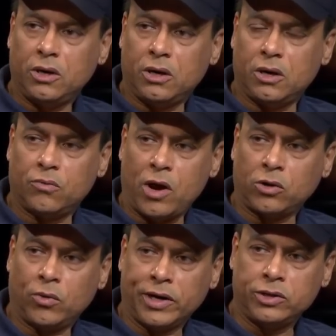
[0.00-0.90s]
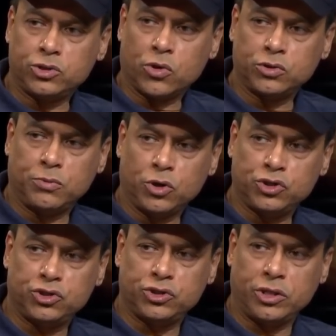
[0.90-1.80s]
uh, Ronald Reagan, George
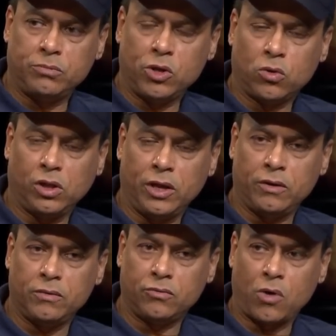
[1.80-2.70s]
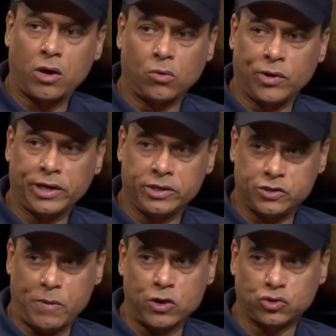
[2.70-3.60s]
Bush, and Bill Clinton, Ronald Reagan
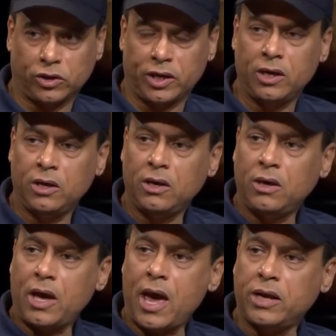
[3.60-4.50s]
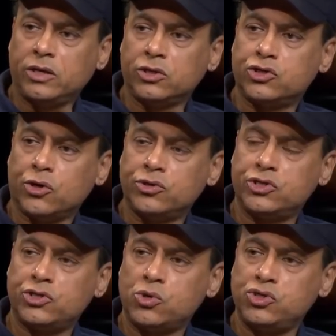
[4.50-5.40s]
especially, had concerns
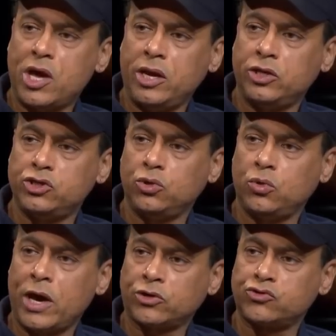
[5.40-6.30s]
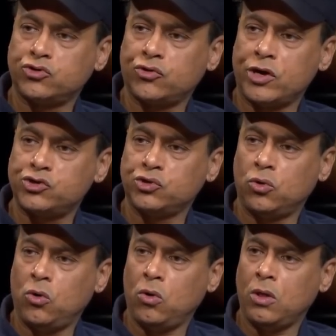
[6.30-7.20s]
associated to
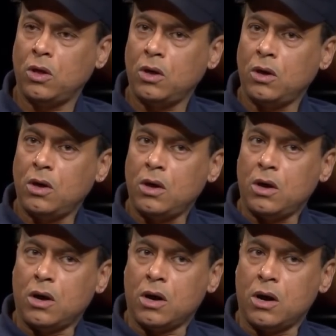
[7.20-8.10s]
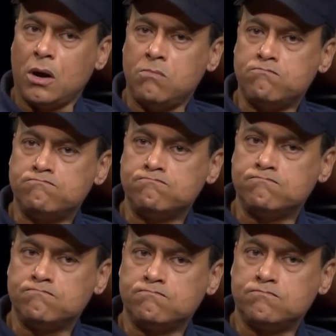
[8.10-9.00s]
extraterrestrial, um,
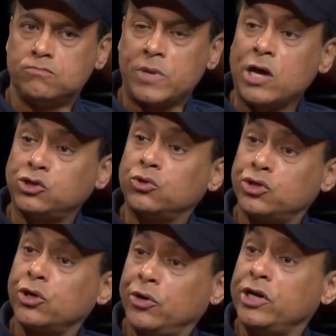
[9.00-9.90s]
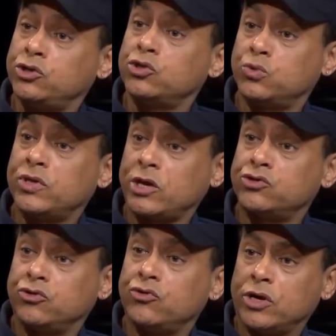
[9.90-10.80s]
national security issues with
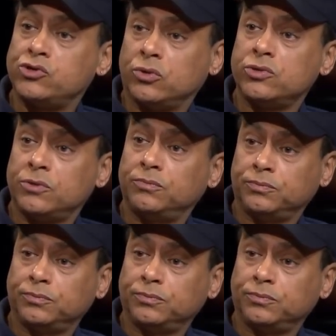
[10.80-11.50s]
extraterrestrials.